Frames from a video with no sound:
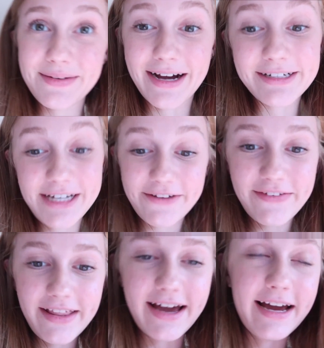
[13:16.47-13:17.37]
We got
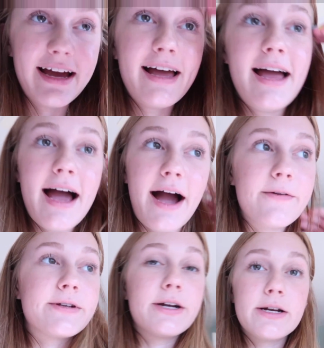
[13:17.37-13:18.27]
Chick-fil-A
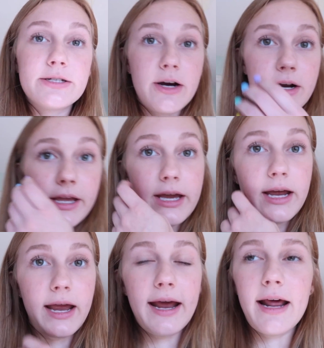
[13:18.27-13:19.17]
after
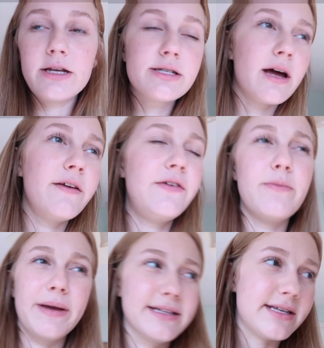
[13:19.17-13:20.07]
Target, and I just got a few
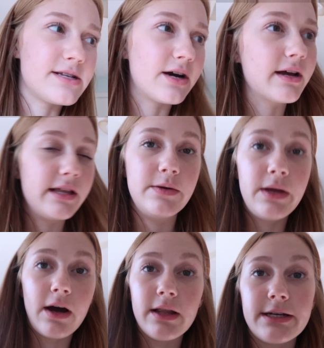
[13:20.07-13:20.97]
bins at Target, and then
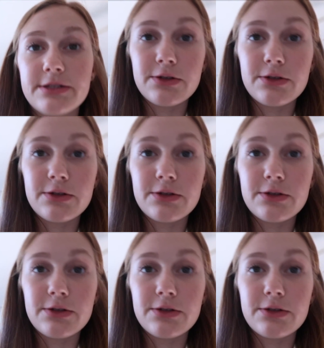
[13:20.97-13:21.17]
we got like